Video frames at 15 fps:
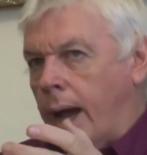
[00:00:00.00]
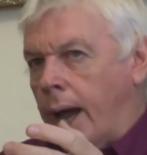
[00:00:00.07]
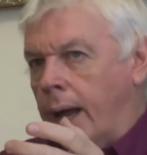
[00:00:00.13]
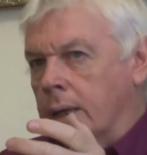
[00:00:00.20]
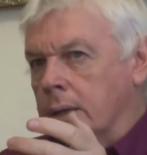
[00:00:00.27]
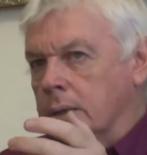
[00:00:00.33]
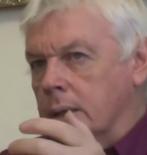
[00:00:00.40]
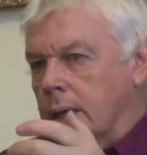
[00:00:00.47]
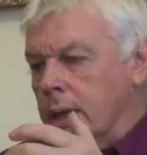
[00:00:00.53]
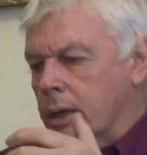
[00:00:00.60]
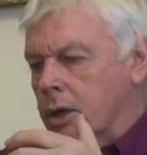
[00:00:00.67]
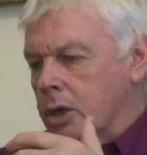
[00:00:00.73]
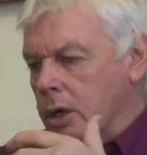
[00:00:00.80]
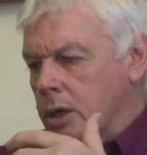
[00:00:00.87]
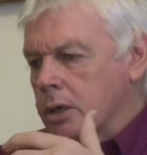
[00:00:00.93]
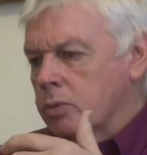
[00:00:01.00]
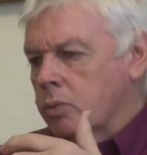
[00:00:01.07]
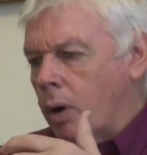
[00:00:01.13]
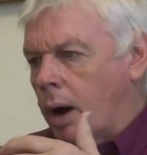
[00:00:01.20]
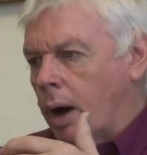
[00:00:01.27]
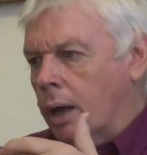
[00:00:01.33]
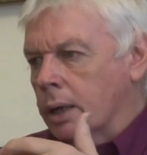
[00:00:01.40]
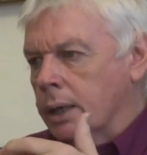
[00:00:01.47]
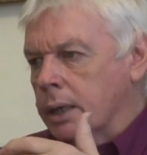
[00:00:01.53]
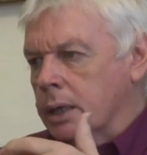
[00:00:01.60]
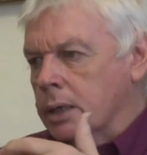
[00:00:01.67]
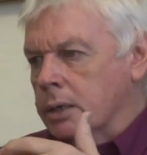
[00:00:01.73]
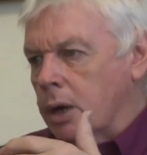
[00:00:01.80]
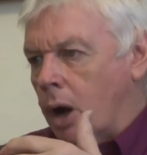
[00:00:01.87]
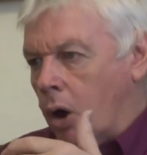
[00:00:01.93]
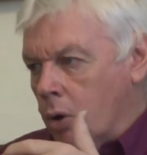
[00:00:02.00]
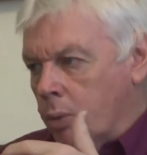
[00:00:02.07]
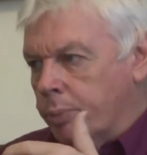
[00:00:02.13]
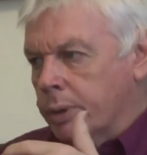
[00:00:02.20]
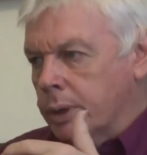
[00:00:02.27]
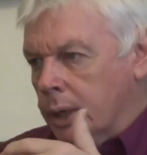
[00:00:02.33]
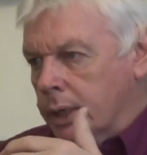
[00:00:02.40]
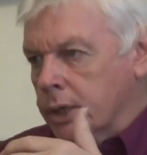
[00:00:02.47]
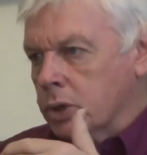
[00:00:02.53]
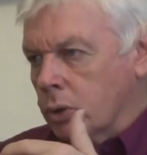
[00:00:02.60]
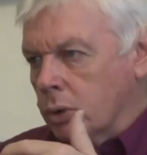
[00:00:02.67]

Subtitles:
And Kurzweil is openly